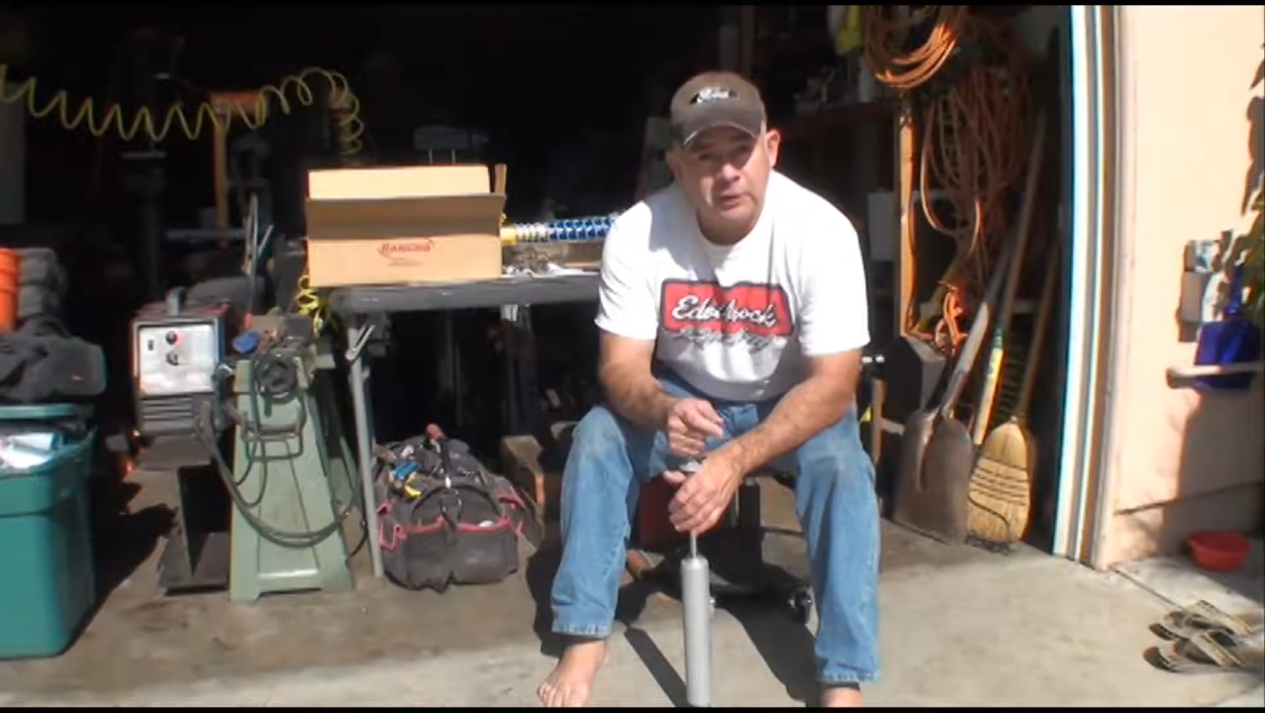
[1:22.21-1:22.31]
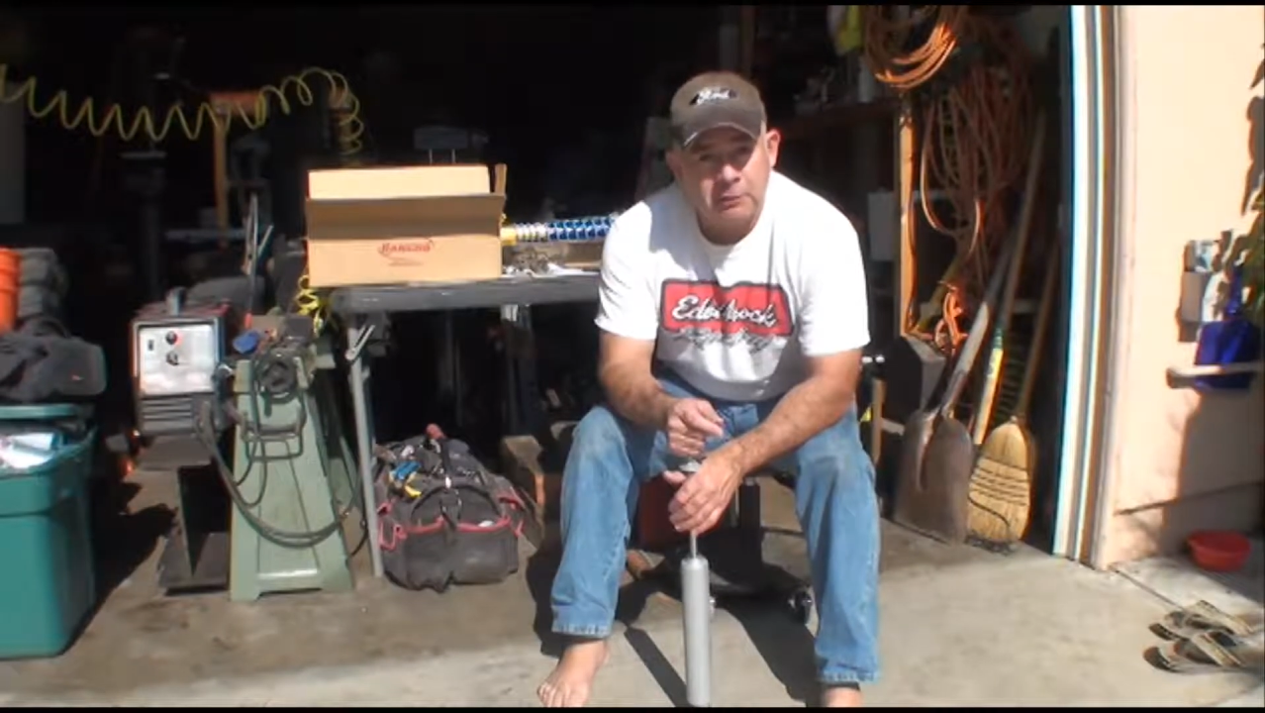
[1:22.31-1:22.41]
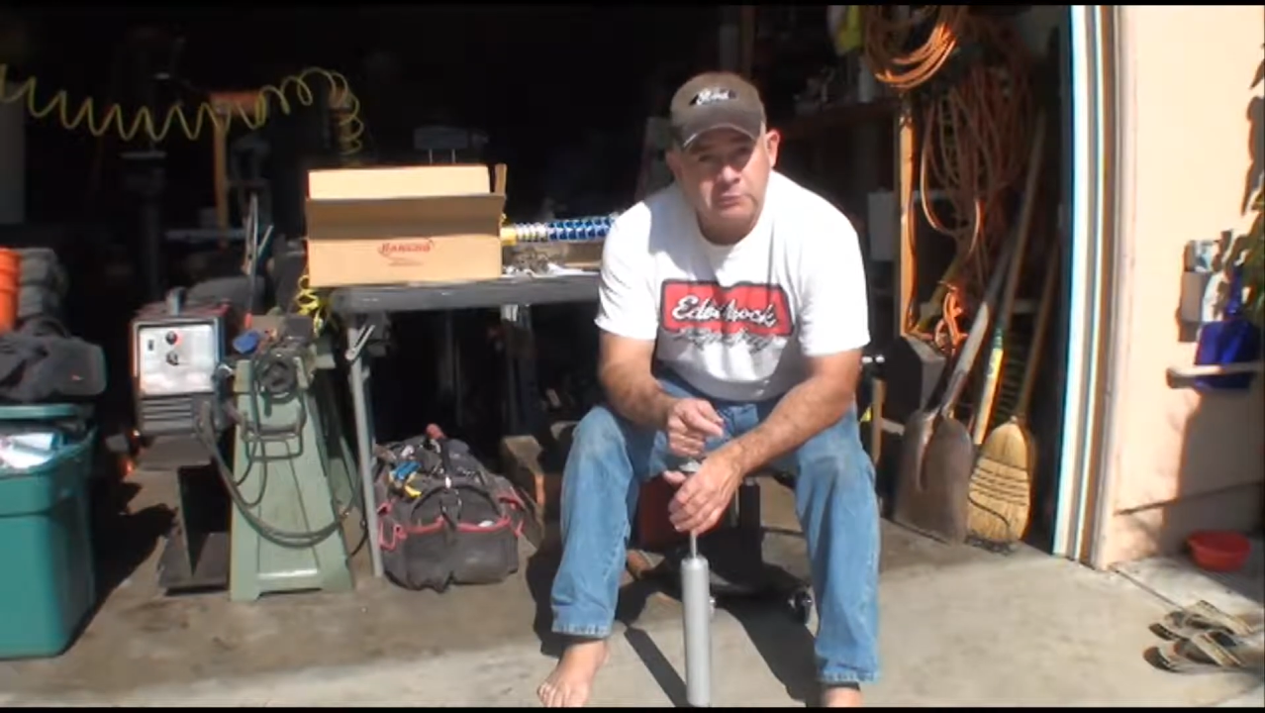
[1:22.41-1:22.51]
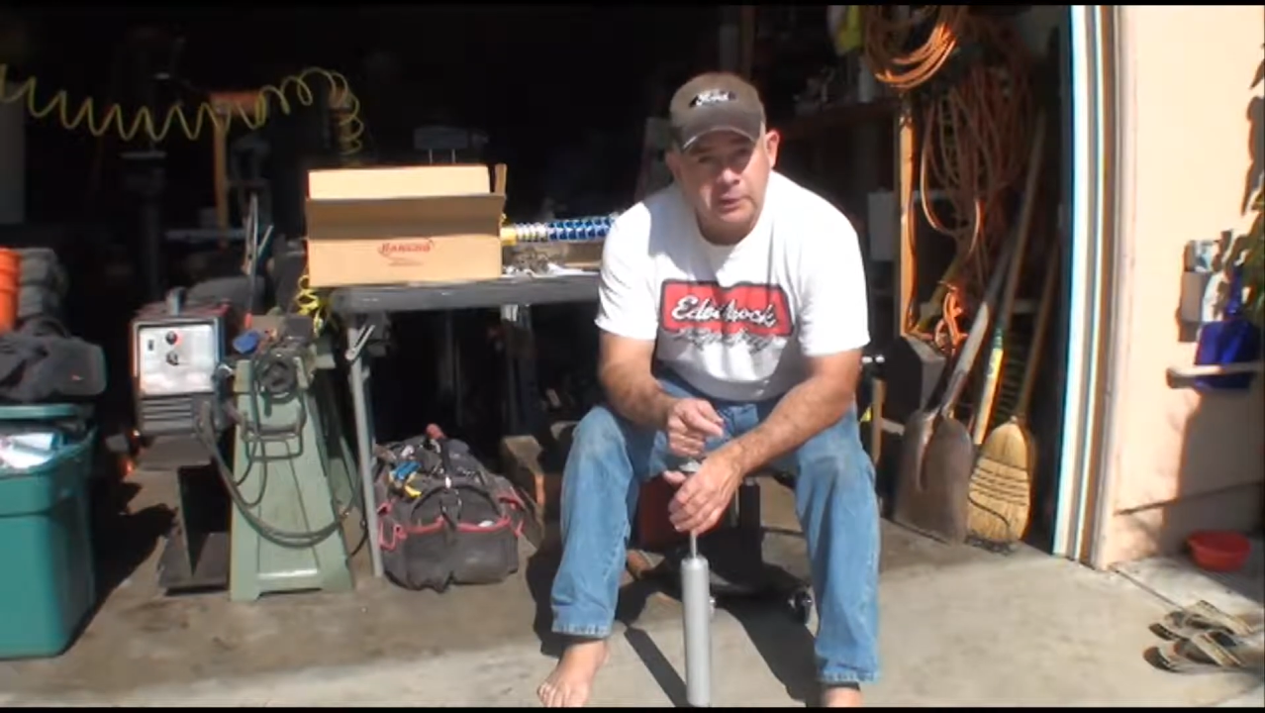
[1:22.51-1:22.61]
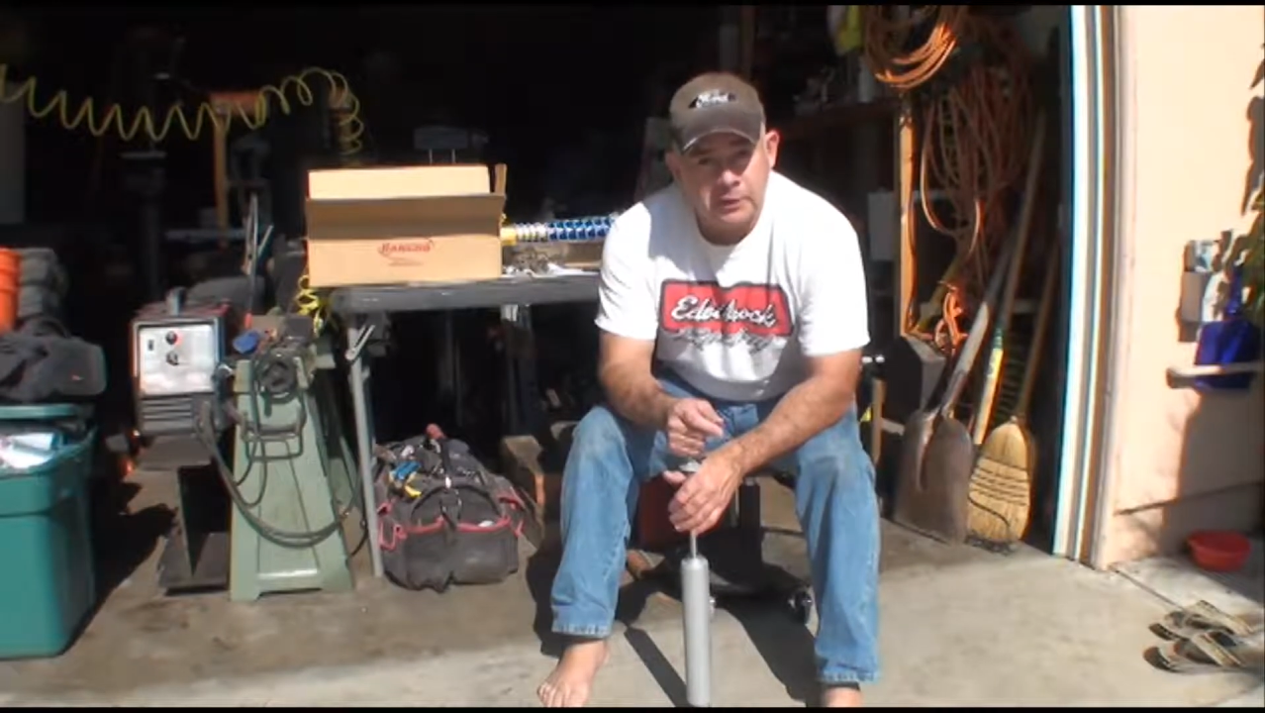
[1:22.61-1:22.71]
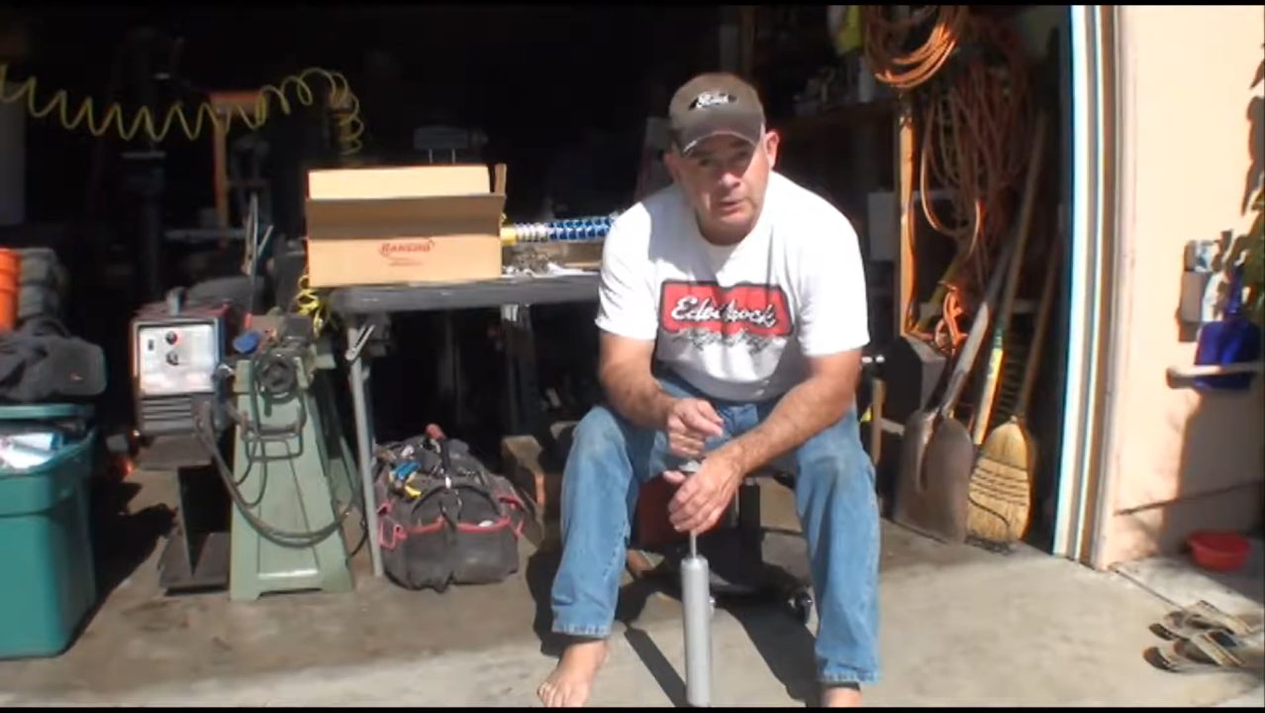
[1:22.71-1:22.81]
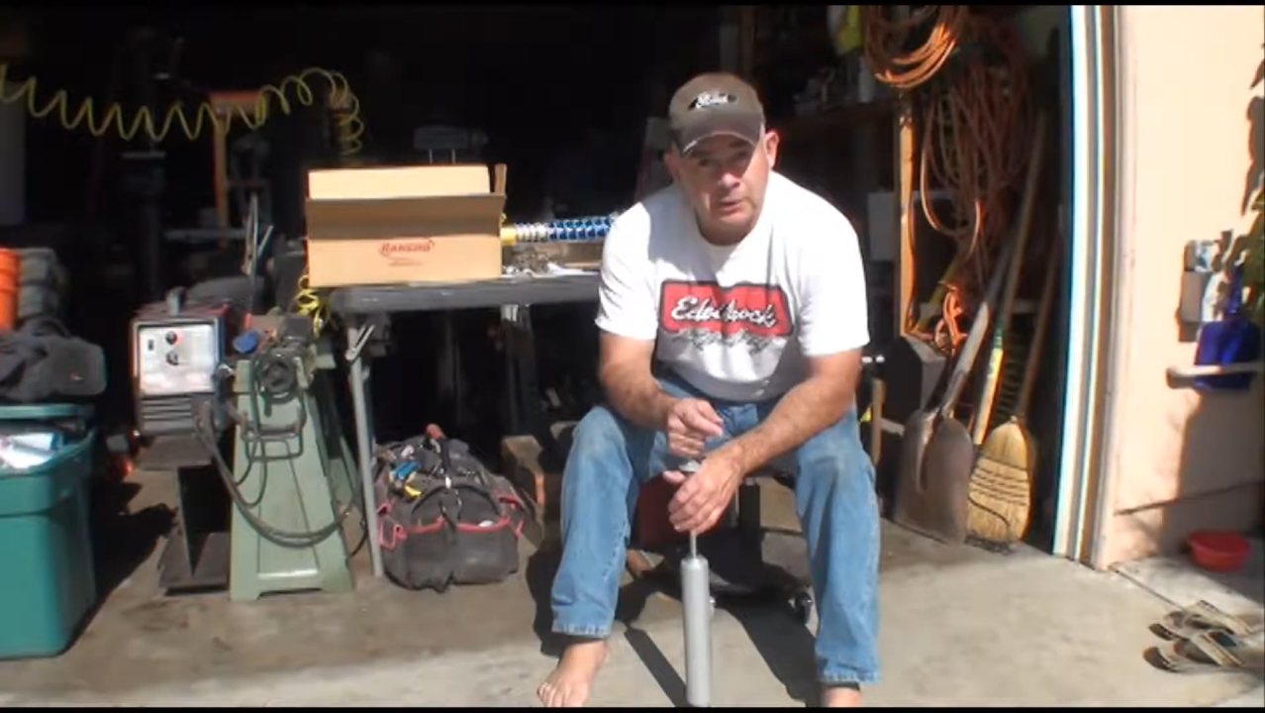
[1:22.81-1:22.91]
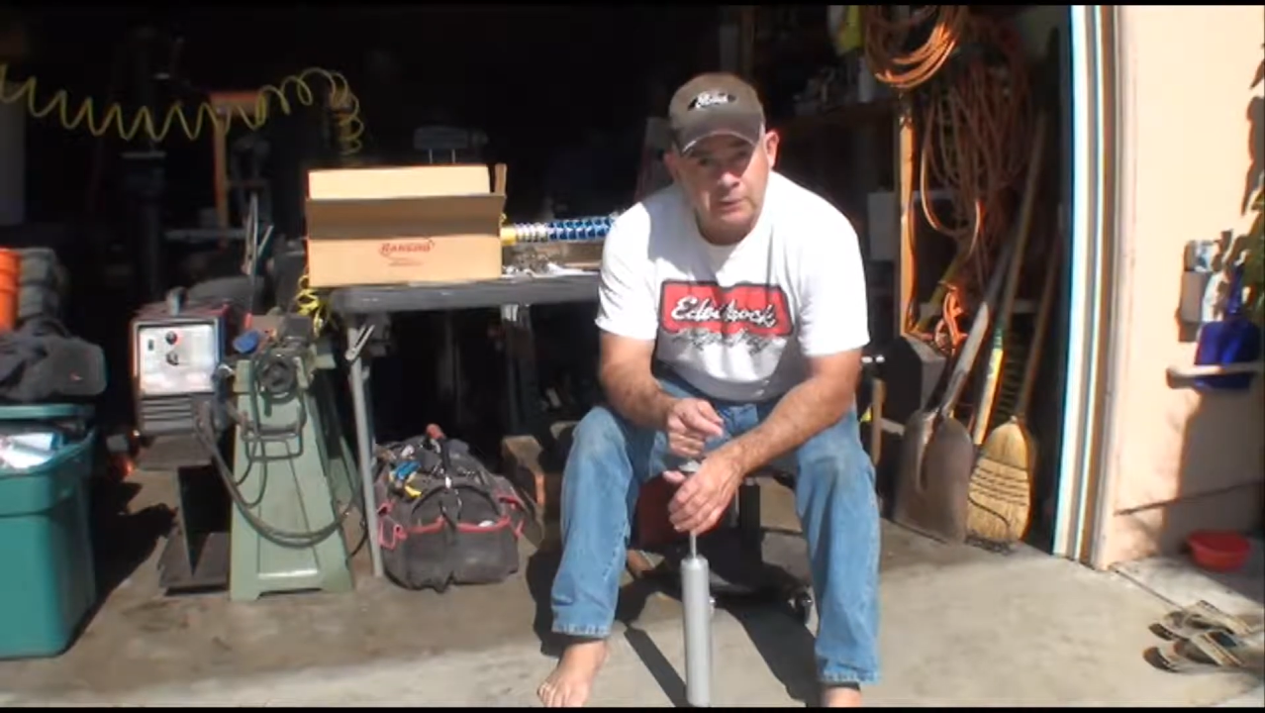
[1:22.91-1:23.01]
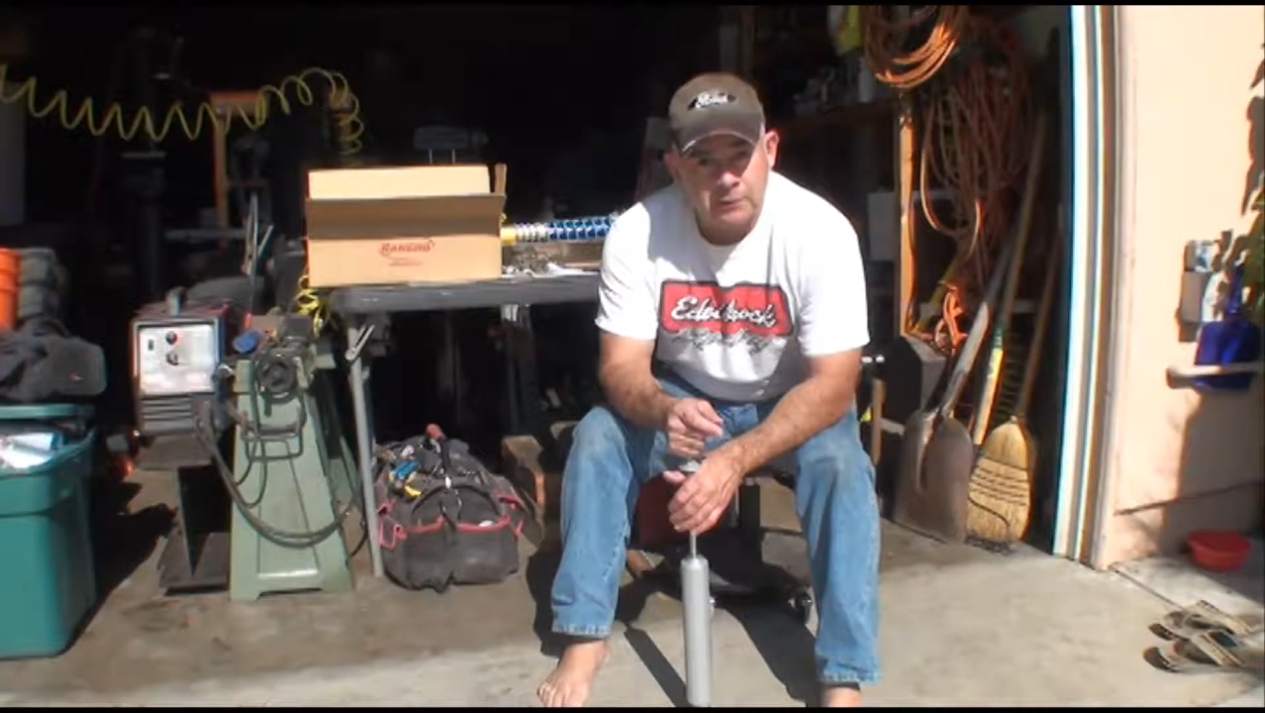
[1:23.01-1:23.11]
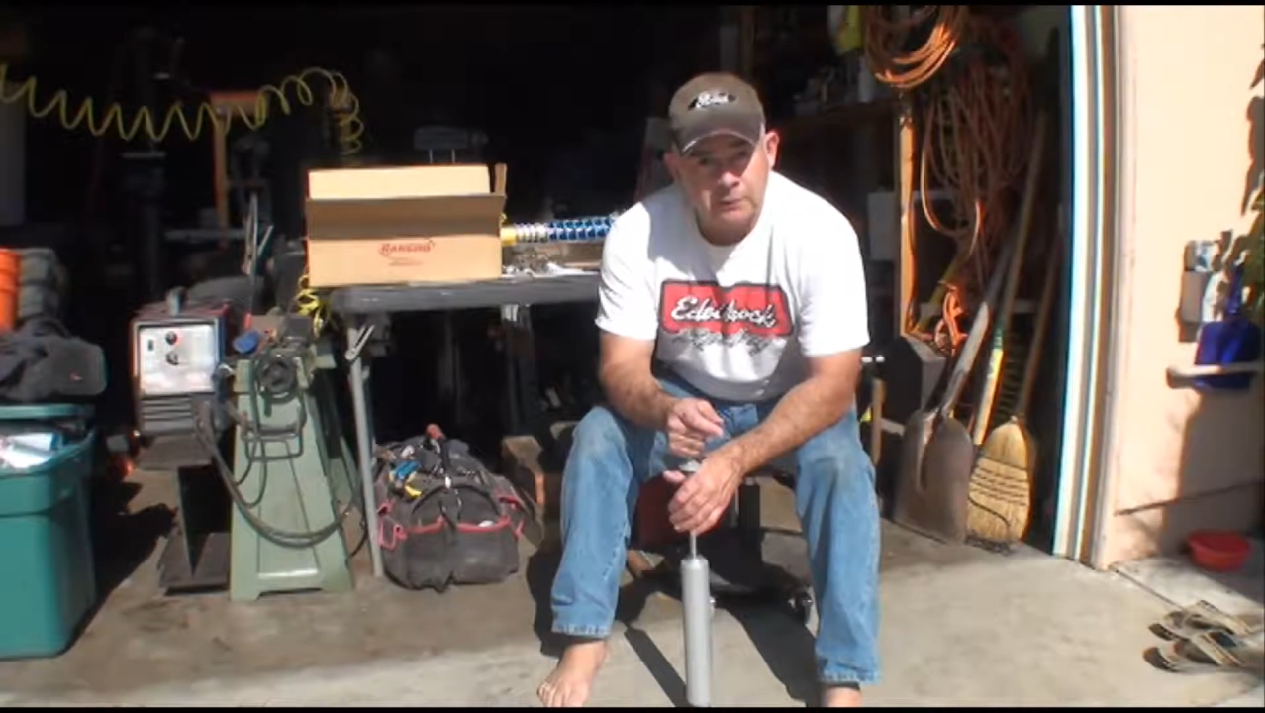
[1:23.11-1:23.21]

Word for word: FabTech kit.